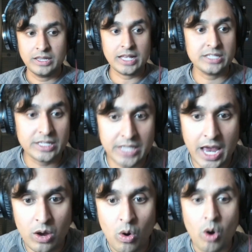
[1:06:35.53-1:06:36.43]
That's like
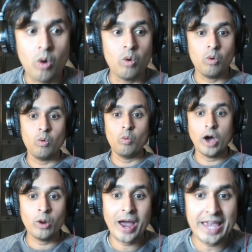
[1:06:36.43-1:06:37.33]
saying,
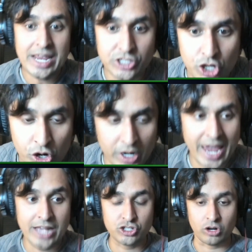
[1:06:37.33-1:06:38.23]
what do I eat to cure
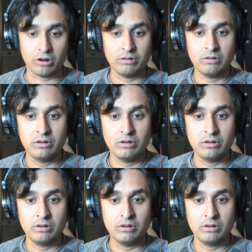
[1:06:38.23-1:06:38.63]
cancer?